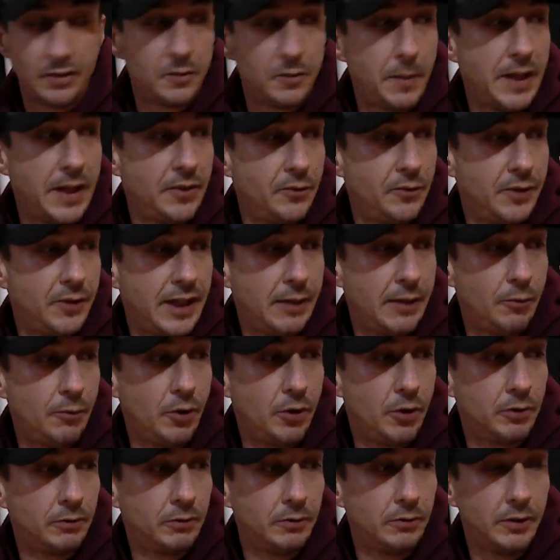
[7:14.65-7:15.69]
Depends on how
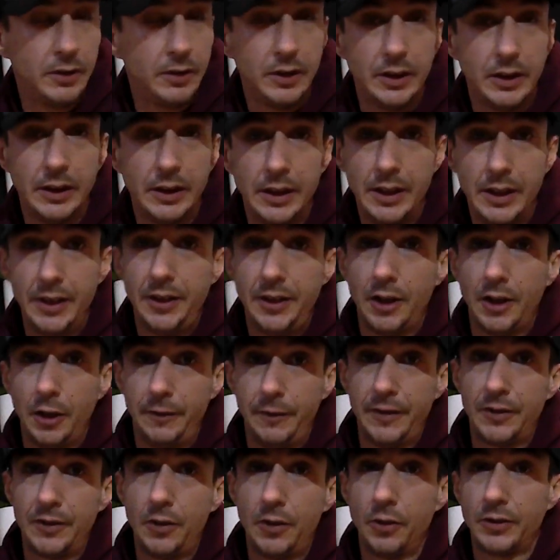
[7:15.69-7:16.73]
long, you
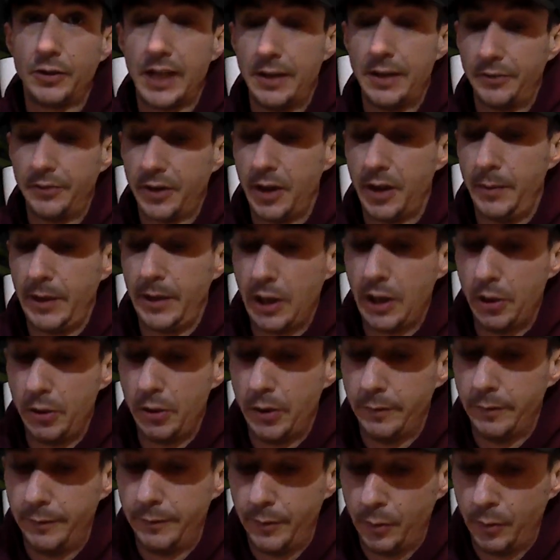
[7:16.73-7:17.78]
know, if this lockdown's going to be
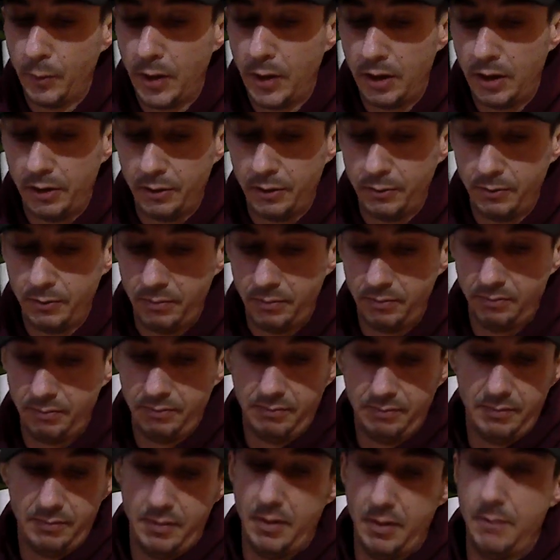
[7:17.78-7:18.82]
going on for a while,
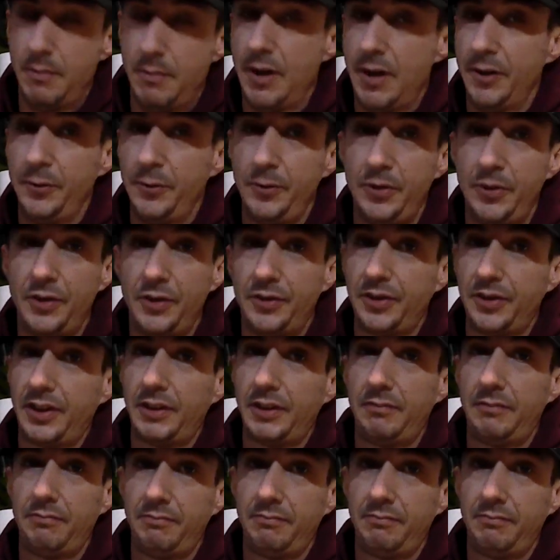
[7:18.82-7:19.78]
I might as well just,